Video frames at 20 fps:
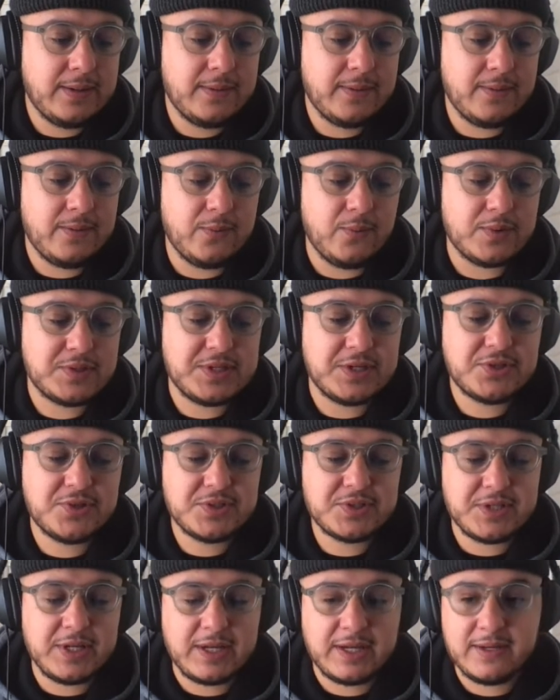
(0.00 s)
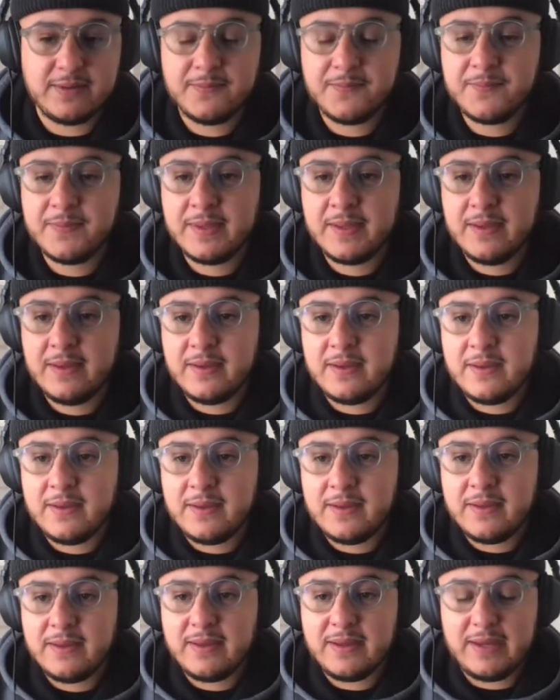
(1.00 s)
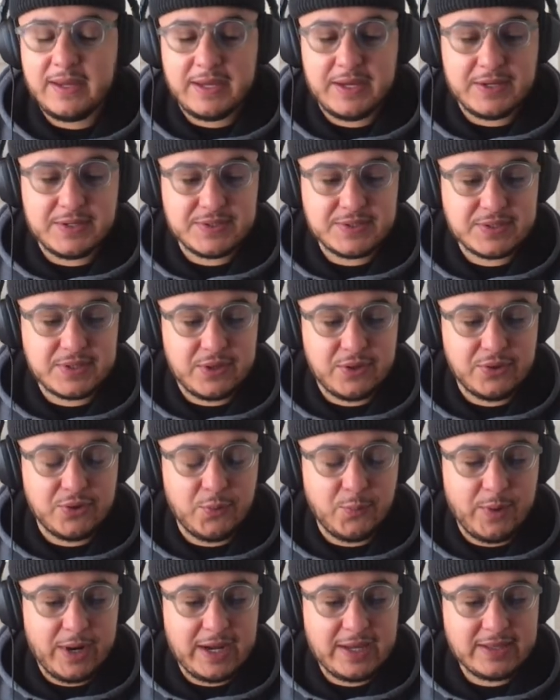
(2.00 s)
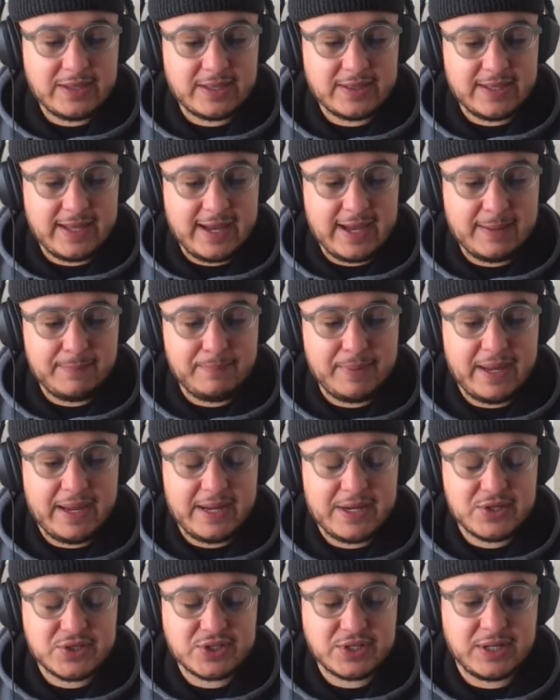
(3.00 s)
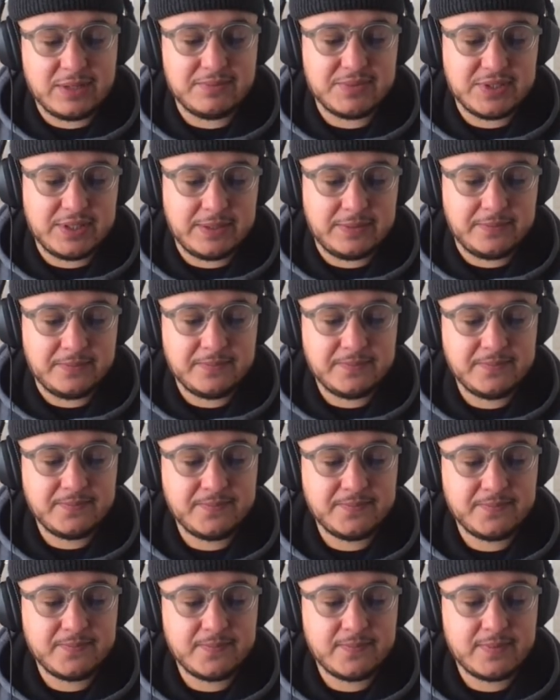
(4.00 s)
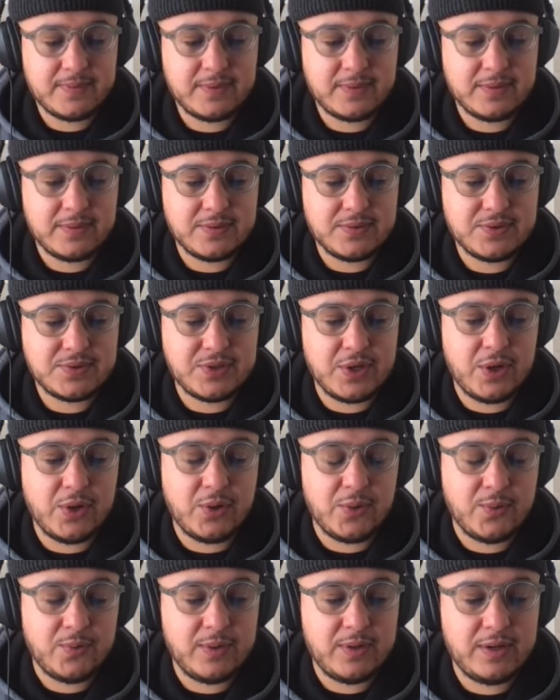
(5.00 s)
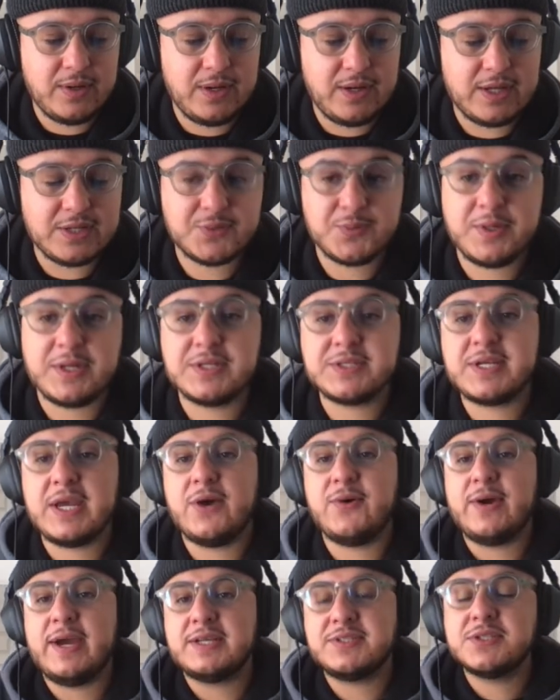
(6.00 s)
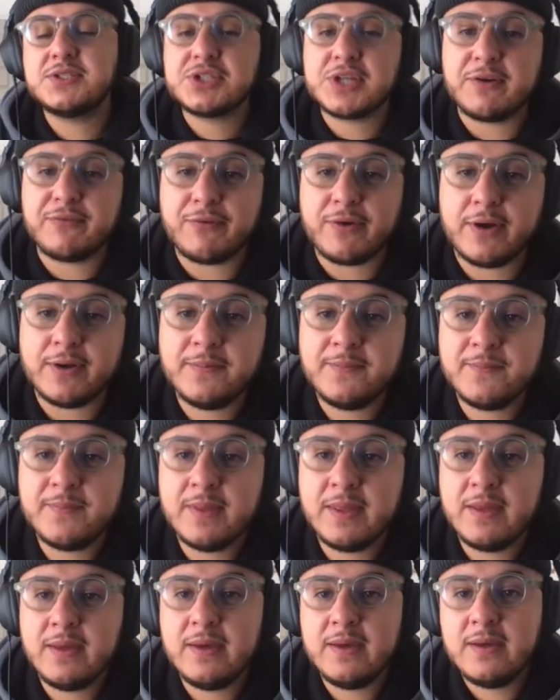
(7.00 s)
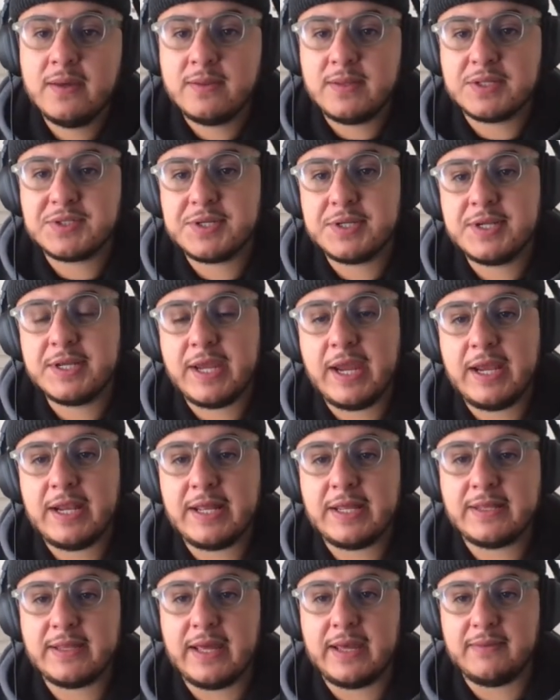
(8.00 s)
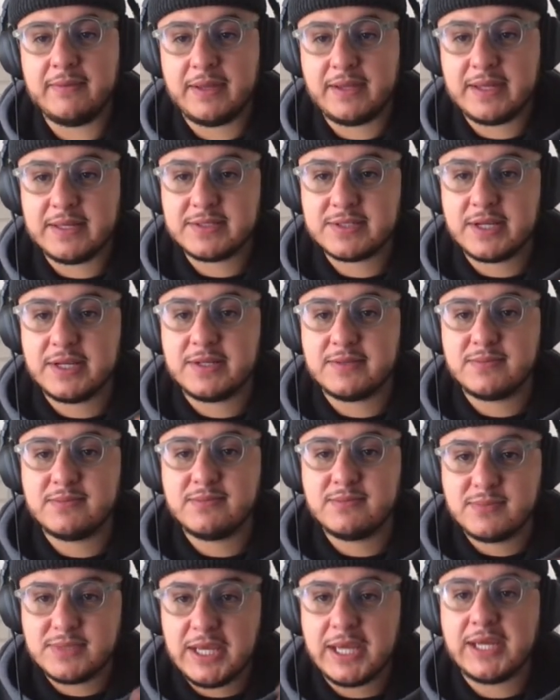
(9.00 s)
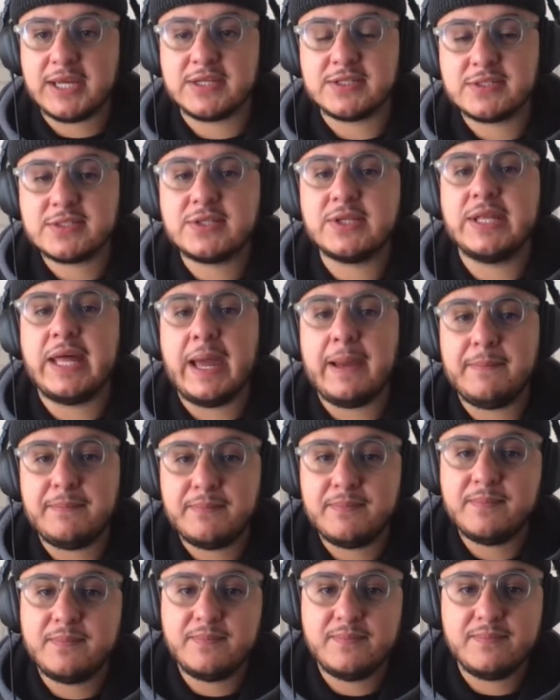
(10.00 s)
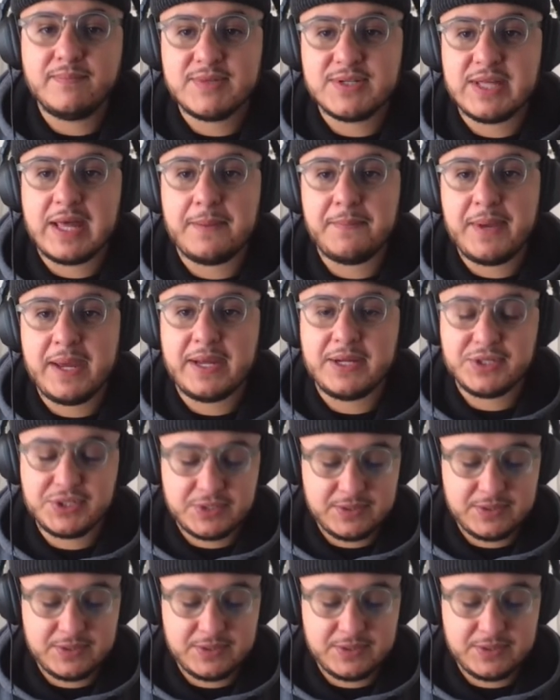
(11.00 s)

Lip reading: what's interesting is the way that that page comes in. So as we can tell, it has a chevron that's indicating that like it's going to take us to that page.